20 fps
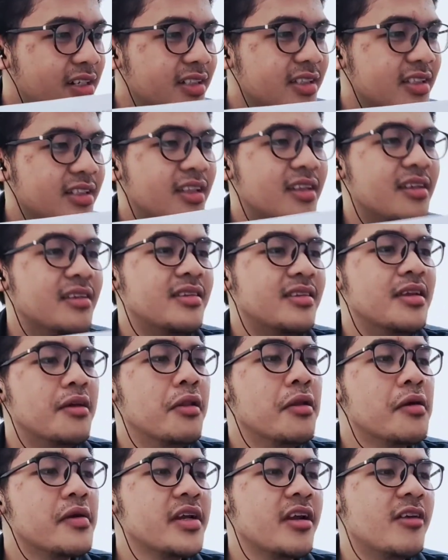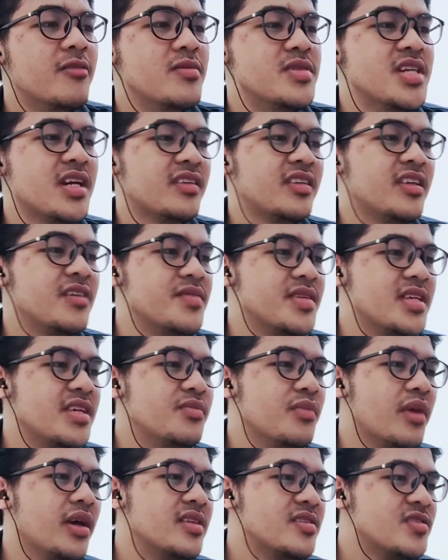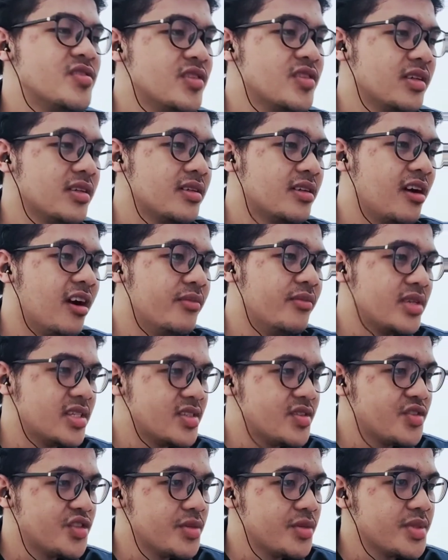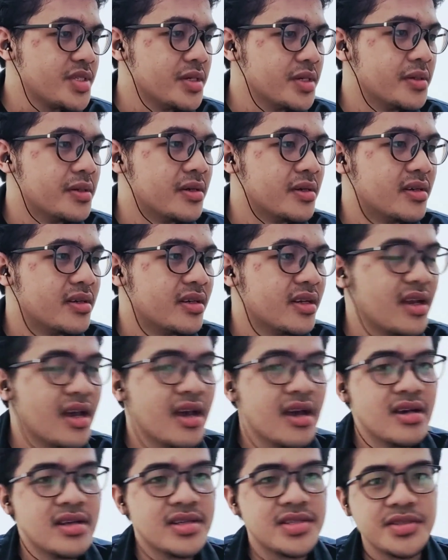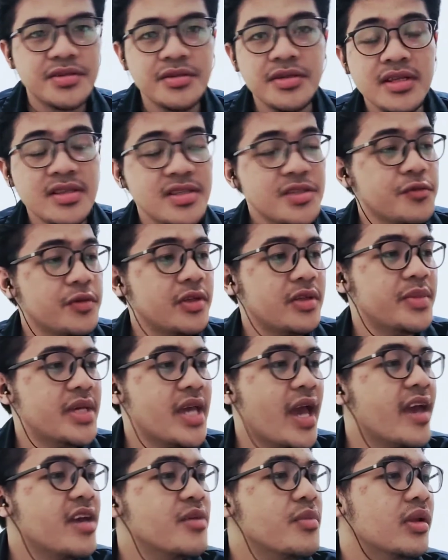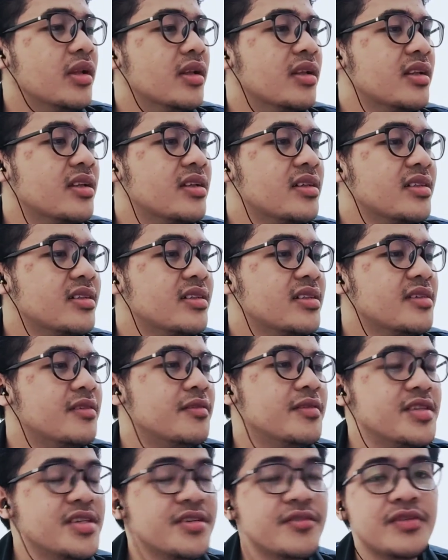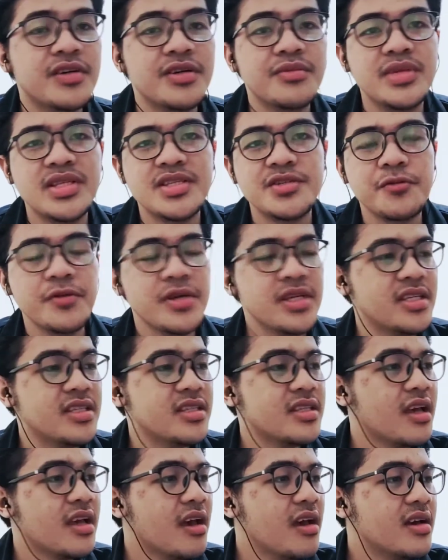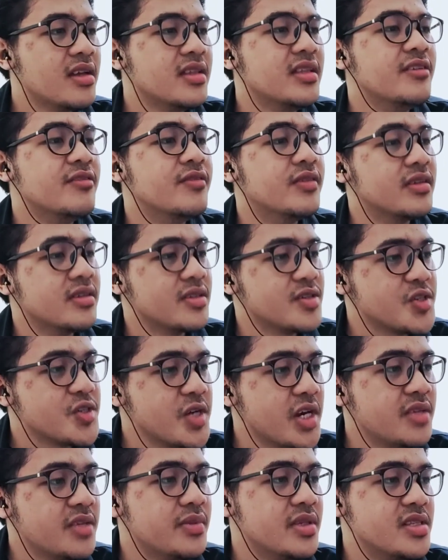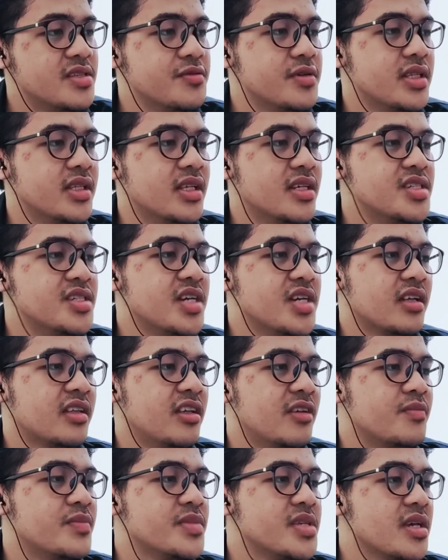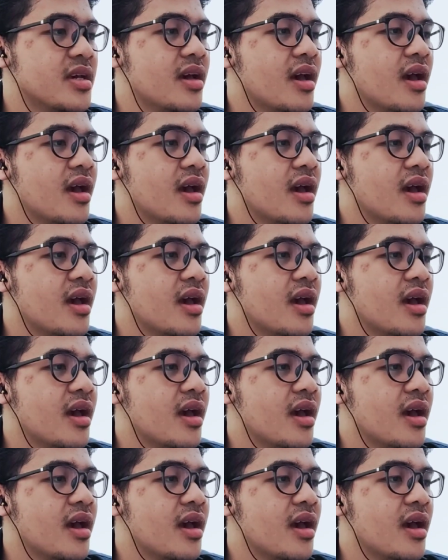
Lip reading: the learning objective in my comic strips are students will be able to differentiate between adjectives